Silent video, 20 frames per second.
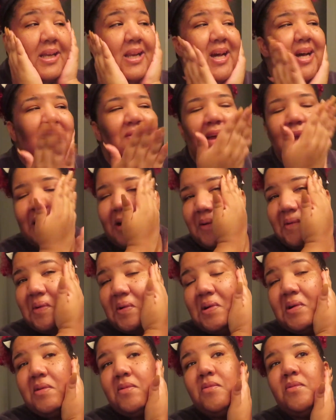have like
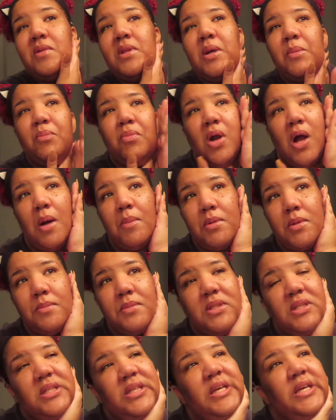really problem
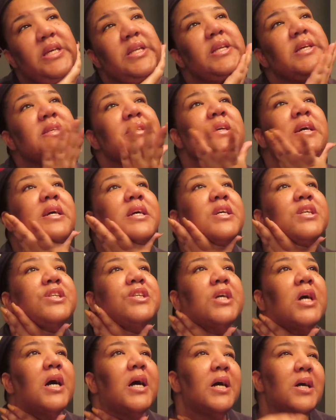skin as like a
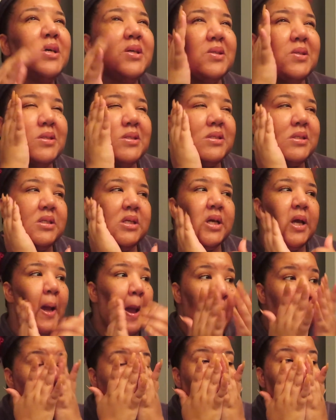child.
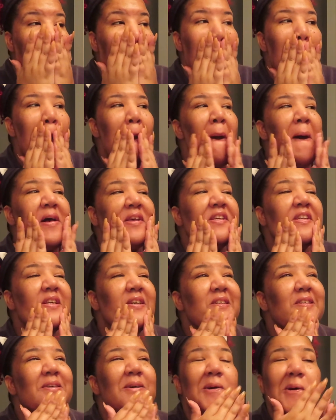As an
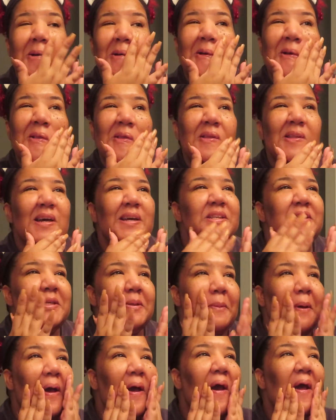adult, it's not too
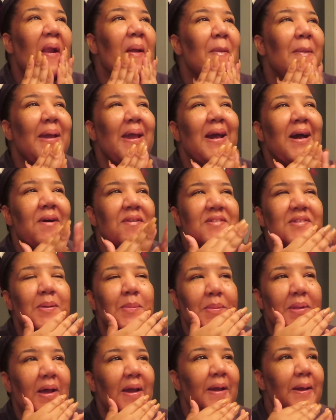bad. I may have some
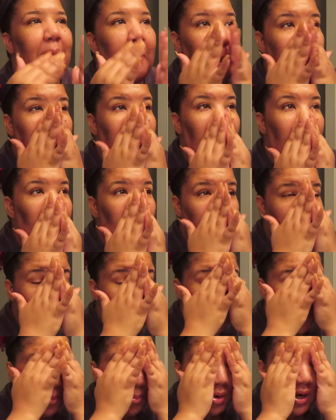like
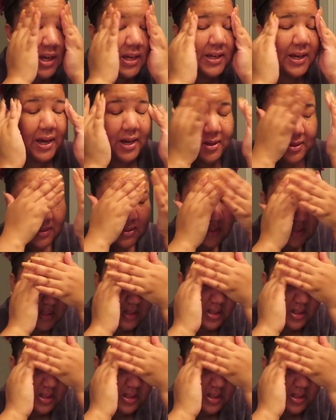random breakouts.